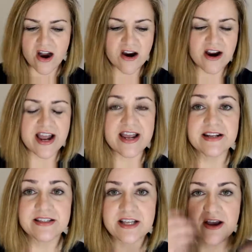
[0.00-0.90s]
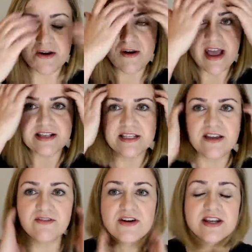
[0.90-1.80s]
Alright, so as
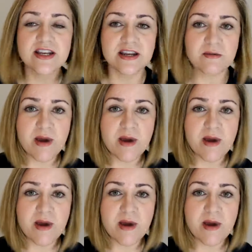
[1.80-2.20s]
I've written in